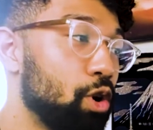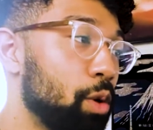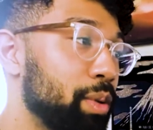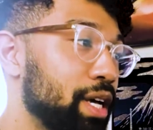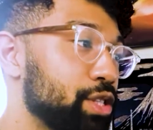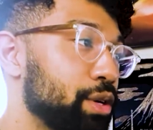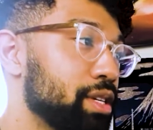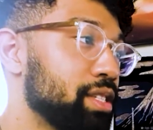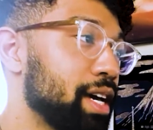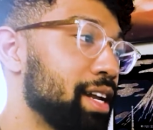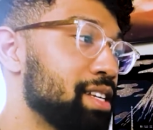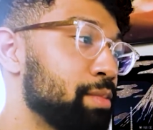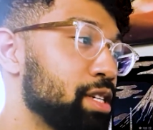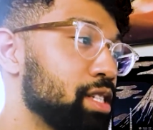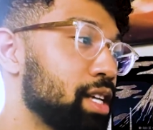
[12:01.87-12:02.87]
Hope you guys are
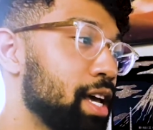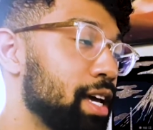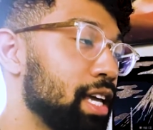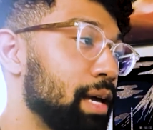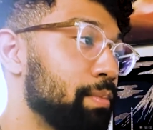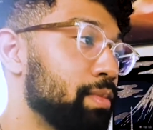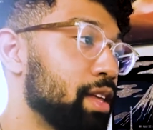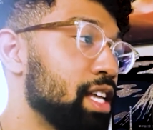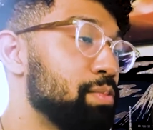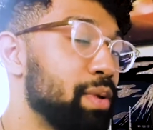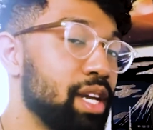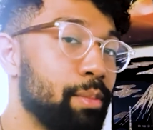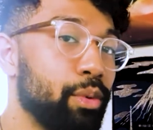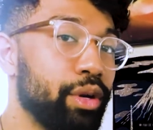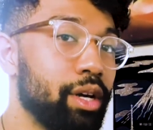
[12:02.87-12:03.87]
excited as much as I am. It's
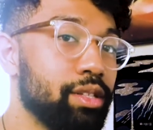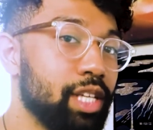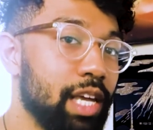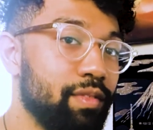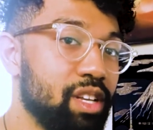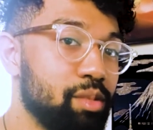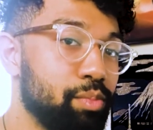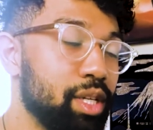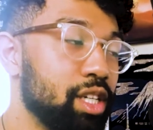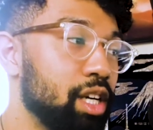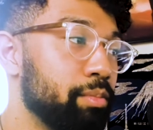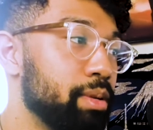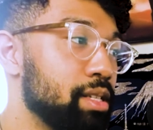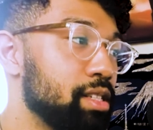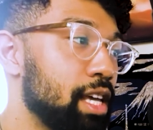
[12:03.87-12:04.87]
been your boy Dontavius. Be
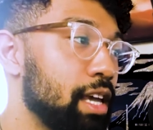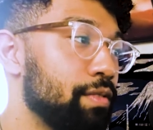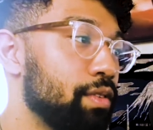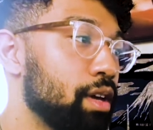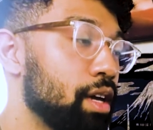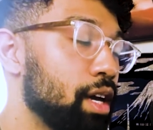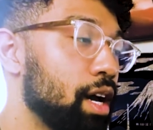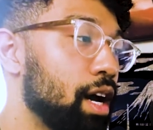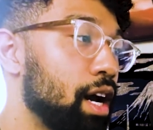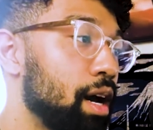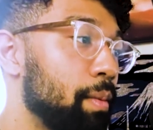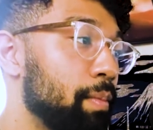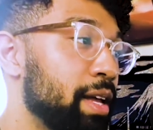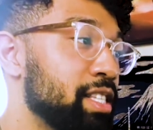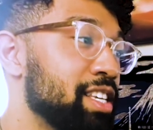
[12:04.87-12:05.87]
good, be safe.
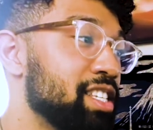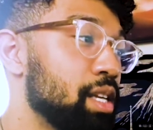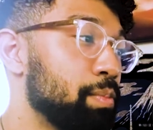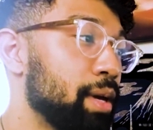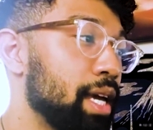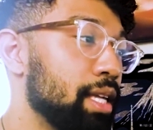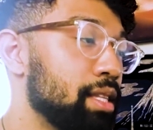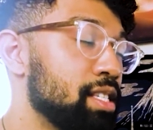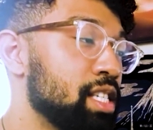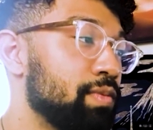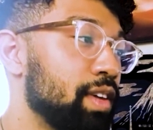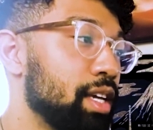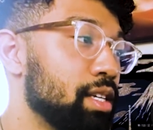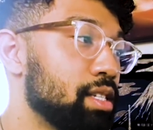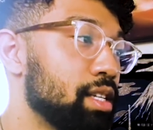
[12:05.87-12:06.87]
Anticipate
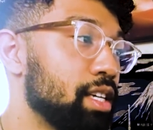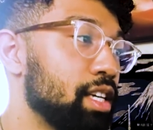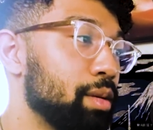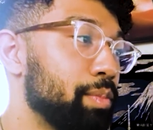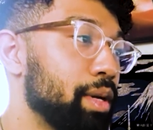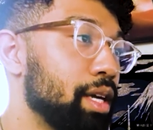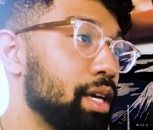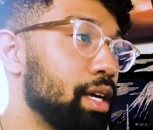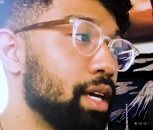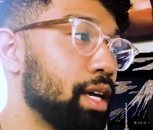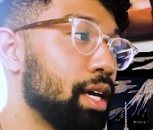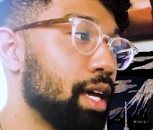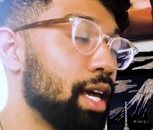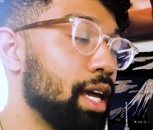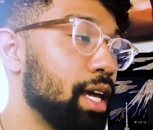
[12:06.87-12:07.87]
SPHINX EP
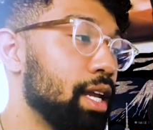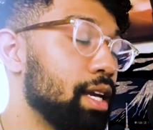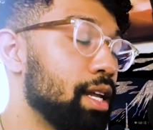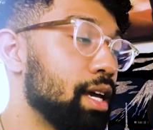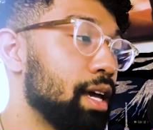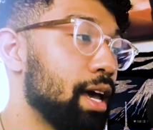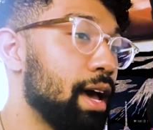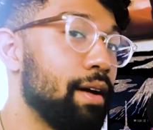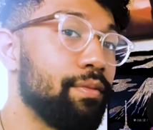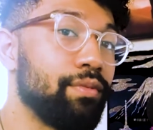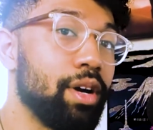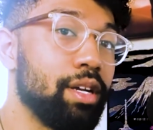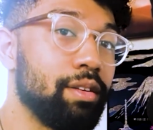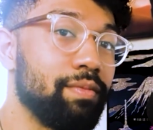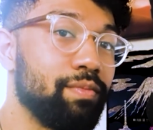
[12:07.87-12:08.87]
and have
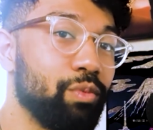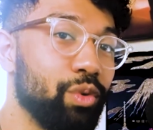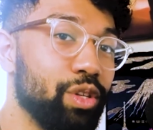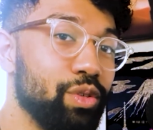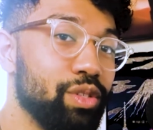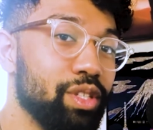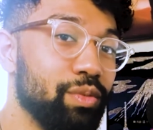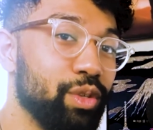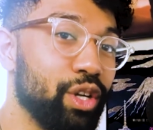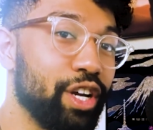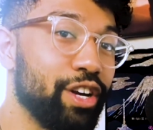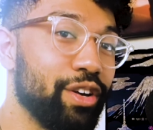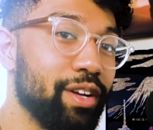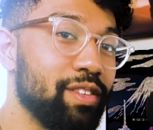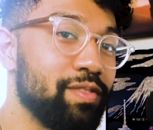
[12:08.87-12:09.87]
fun when you
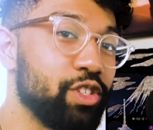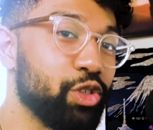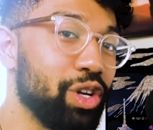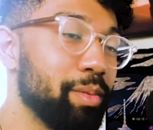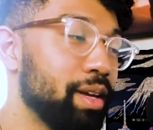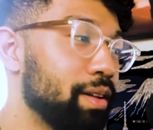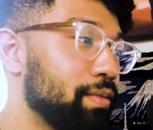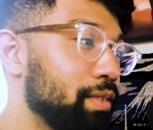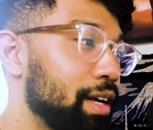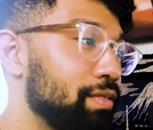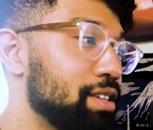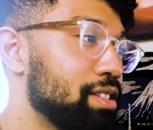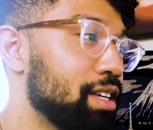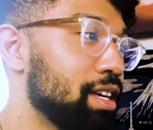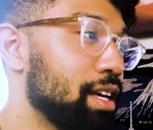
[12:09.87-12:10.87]
hear it. Stream it. Love
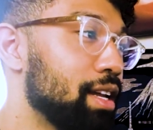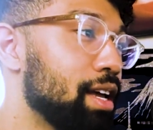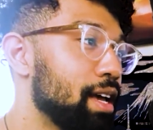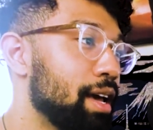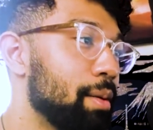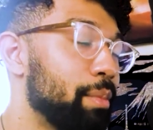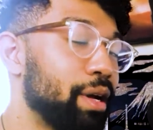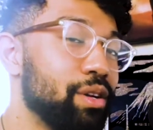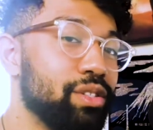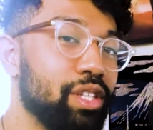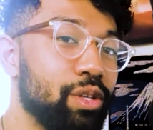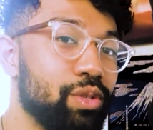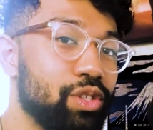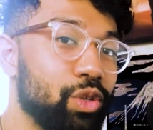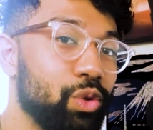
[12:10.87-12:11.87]
to see it. But I'll see
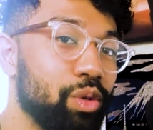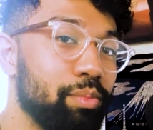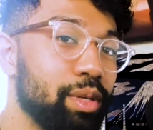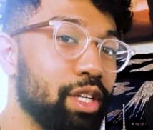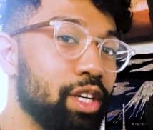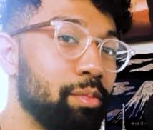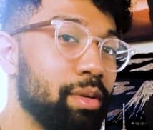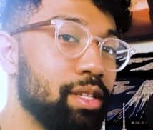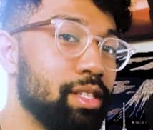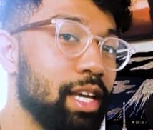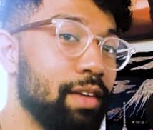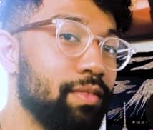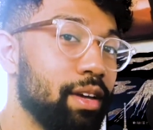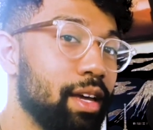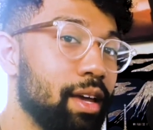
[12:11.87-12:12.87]
you soon. Be good, be
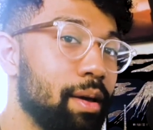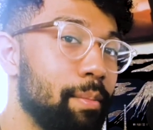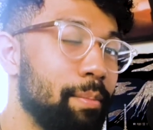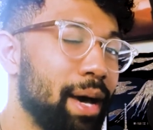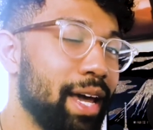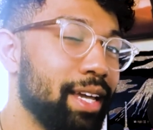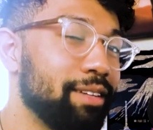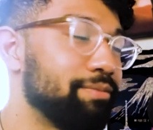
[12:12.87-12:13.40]
safe. Bye.